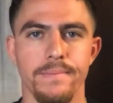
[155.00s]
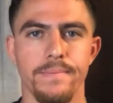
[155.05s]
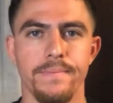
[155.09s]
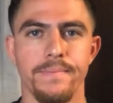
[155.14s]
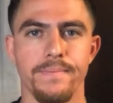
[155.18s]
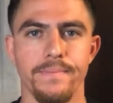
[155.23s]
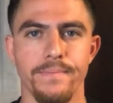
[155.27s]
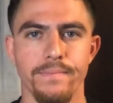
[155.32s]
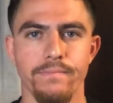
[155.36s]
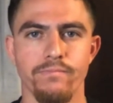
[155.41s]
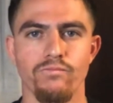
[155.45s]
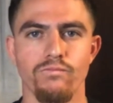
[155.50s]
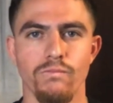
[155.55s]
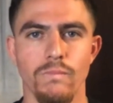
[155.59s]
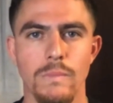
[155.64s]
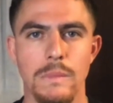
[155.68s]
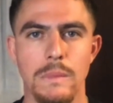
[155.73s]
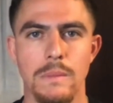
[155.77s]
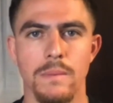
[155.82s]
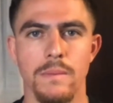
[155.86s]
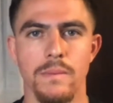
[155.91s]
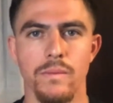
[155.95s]

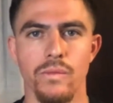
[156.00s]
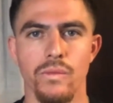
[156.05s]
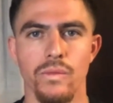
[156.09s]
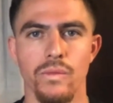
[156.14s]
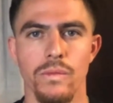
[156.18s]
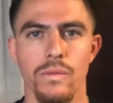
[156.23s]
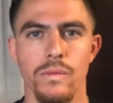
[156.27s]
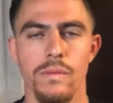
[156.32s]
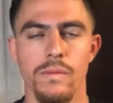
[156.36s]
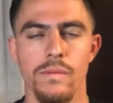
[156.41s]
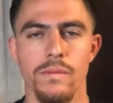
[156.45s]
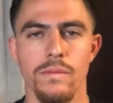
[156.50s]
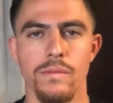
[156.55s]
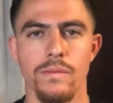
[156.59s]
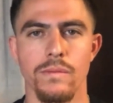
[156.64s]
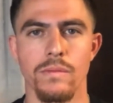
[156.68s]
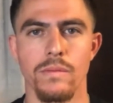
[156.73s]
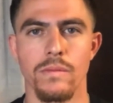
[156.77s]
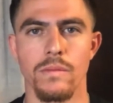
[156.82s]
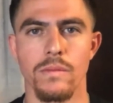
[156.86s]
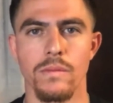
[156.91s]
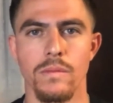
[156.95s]

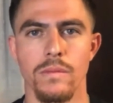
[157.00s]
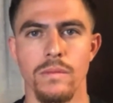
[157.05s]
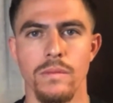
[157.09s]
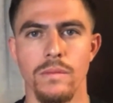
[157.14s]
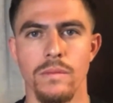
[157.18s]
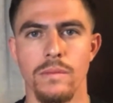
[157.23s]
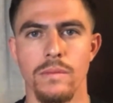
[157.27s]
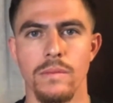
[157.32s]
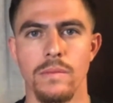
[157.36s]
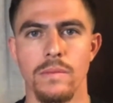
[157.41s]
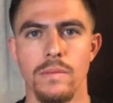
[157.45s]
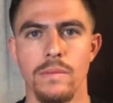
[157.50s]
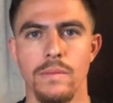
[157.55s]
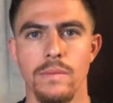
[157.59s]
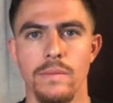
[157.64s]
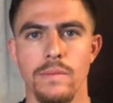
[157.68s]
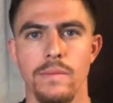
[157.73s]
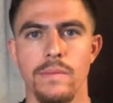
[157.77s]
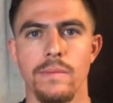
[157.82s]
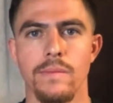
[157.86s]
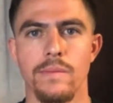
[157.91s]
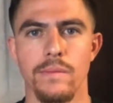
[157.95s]

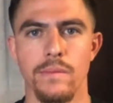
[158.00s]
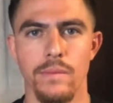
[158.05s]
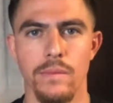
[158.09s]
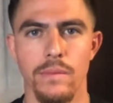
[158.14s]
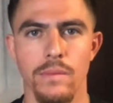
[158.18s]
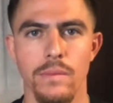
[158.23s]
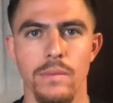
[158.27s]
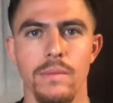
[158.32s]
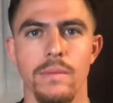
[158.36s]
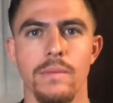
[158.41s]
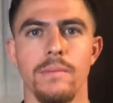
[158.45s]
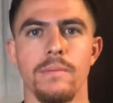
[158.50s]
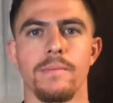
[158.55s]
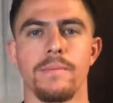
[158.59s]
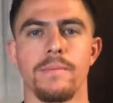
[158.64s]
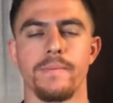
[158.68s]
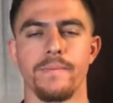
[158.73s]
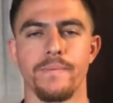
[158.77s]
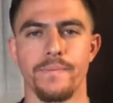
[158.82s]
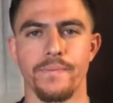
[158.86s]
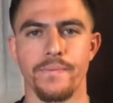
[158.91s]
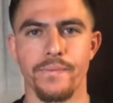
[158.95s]

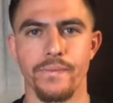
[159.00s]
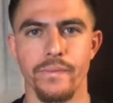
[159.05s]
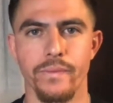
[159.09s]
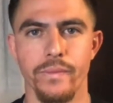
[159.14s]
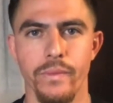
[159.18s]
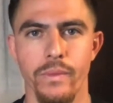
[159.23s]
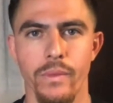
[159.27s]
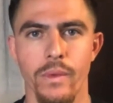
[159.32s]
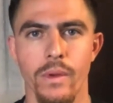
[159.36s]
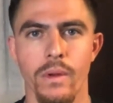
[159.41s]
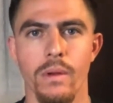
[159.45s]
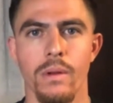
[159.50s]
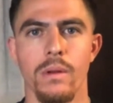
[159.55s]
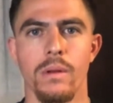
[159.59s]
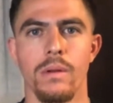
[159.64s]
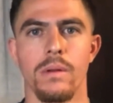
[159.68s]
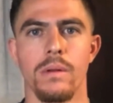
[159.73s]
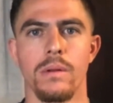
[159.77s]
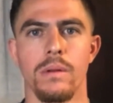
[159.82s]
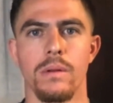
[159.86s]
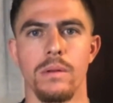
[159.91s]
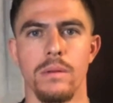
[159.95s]

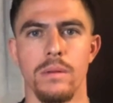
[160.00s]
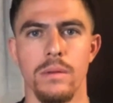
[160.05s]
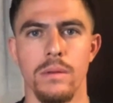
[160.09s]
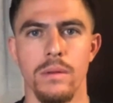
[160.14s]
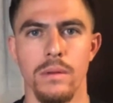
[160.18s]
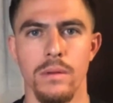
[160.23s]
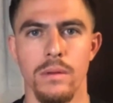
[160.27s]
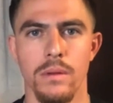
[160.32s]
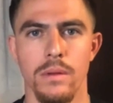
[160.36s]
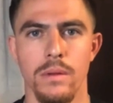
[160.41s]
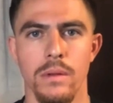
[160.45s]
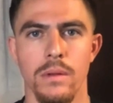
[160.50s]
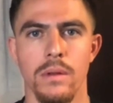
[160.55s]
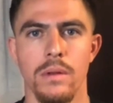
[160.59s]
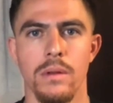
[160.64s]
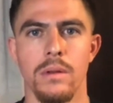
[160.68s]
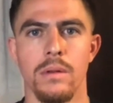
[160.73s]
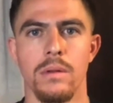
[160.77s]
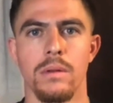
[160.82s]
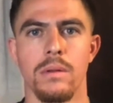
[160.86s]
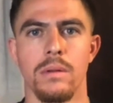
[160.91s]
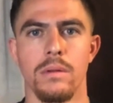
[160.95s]

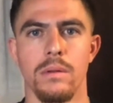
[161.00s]
This person isn't speaking.